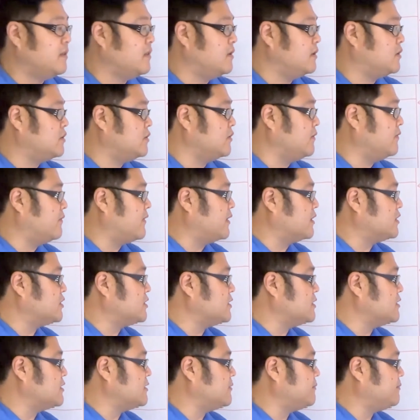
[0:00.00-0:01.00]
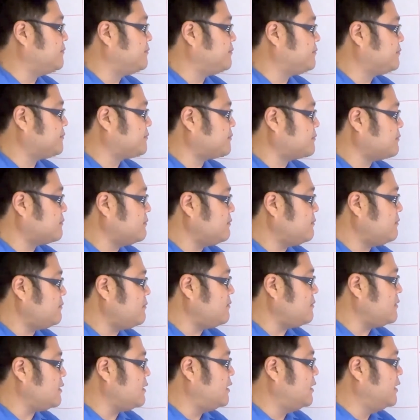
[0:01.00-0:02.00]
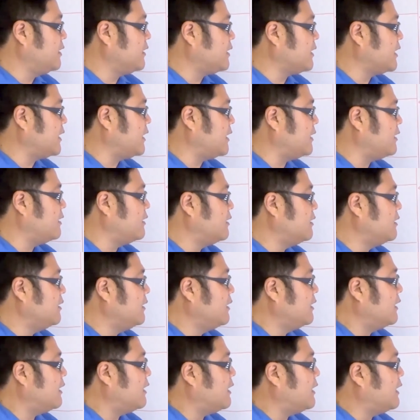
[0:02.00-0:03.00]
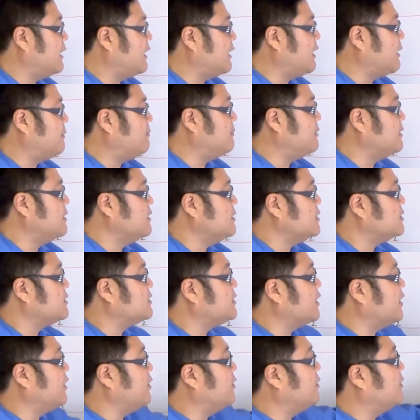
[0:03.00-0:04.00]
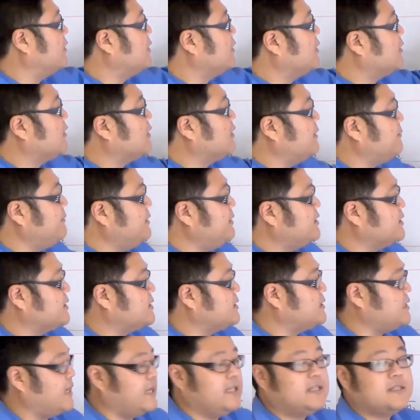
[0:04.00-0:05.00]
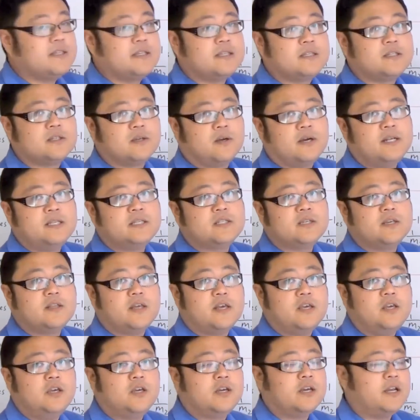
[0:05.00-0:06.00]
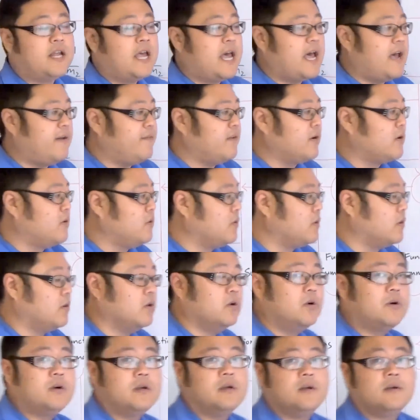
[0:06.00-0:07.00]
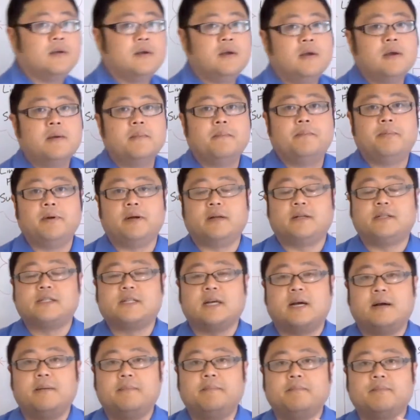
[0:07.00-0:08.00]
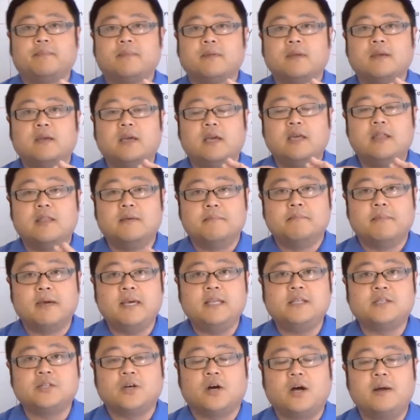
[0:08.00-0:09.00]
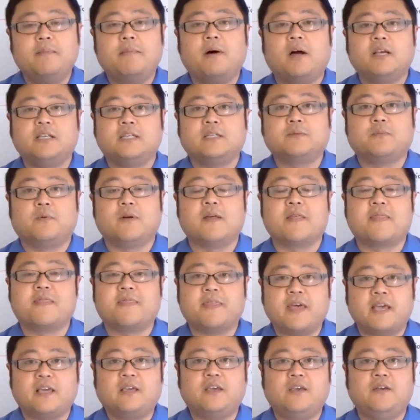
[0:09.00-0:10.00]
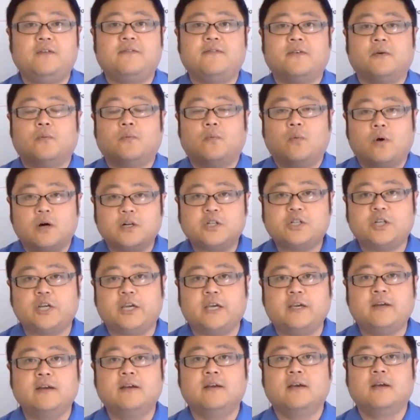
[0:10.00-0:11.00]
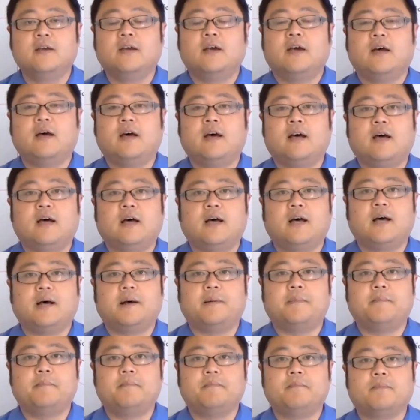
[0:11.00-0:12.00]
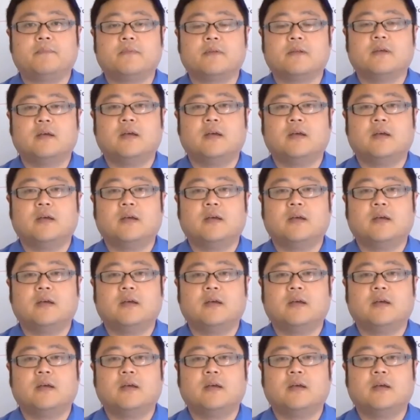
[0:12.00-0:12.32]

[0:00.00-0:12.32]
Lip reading: the two functions. Okay, so let me just stand to the side so that you can have a good look. But in the meantime, I just want to thank you for watching the